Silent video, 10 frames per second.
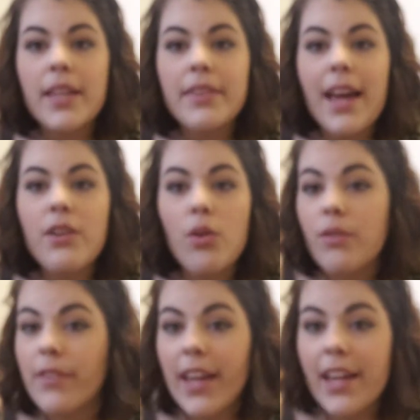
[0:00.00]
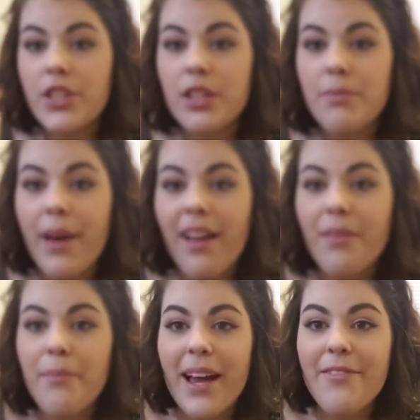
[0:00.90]
hit that notification
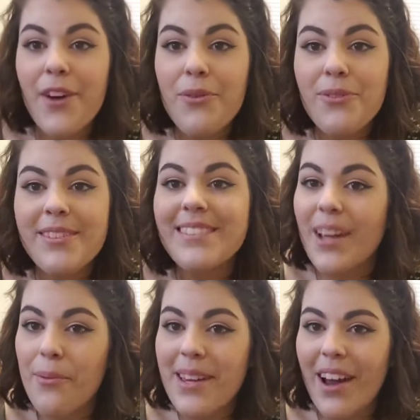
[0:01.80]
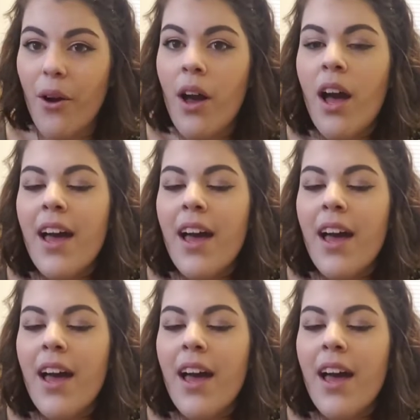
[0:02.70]
bell. My phone, there we go.